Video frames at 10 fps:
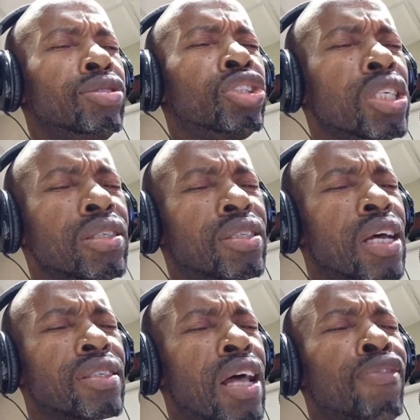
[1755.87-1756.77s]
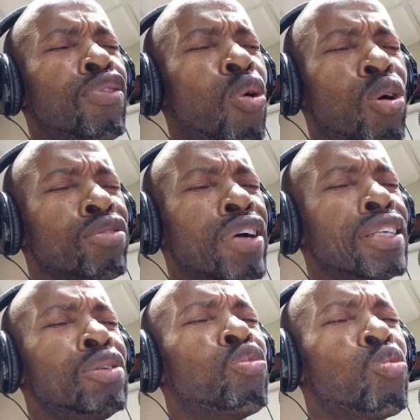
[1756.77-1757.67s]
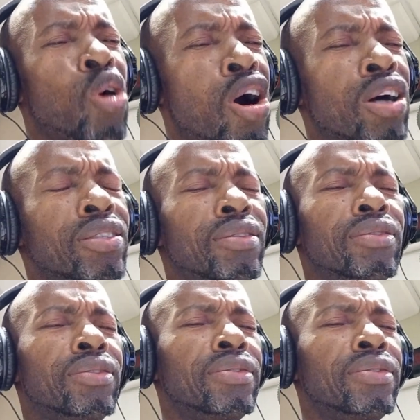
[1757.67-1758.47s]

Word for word: Jesus have already won.